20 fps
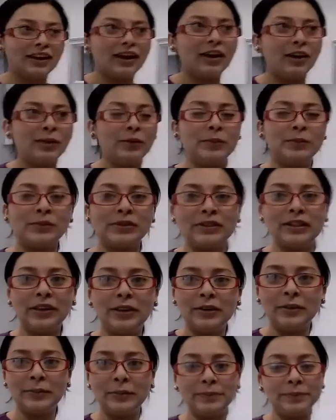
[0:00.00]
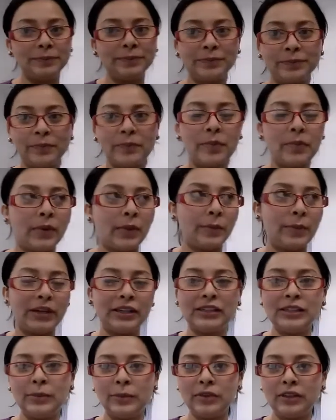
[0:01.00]
it helps,
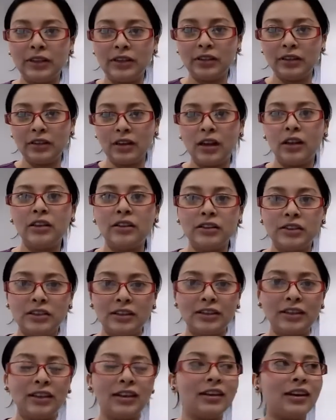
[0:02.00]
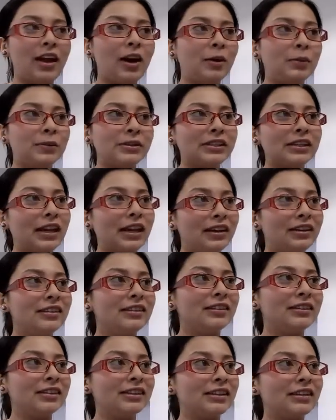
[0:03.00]
by stimulating the collagen, it helps
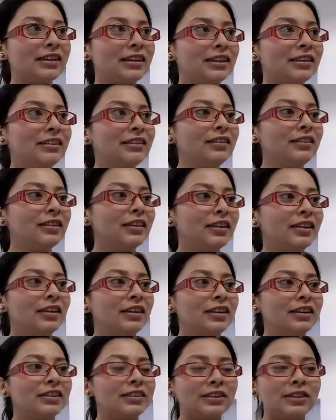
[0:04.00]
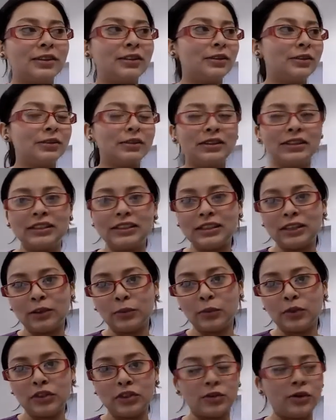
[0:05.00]
tighten the skin, so the
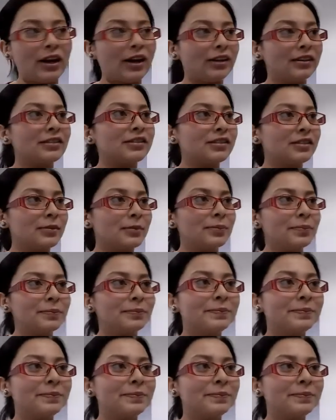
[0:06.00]
skin retracts.